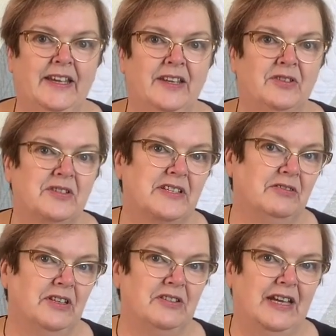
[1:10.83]
you're still
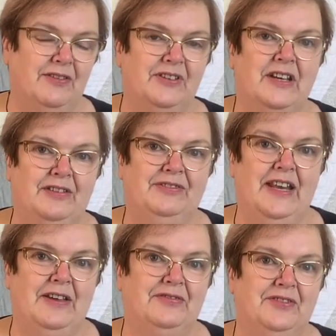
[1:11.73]
going to have enough
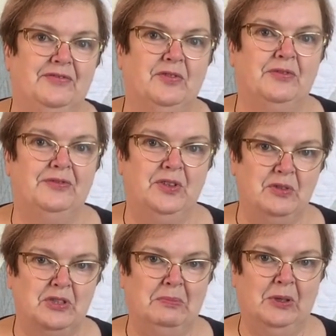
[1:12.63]
left for
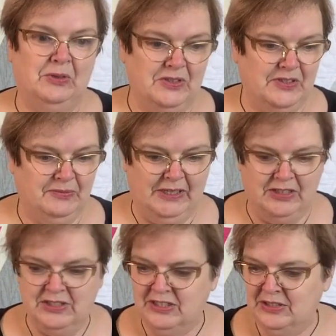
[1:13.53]
future blocks that we're
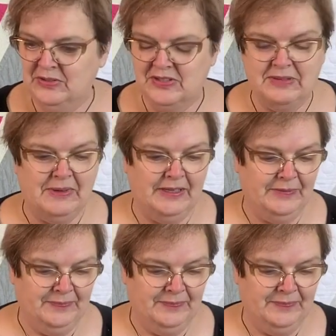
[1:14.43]
going to use them in.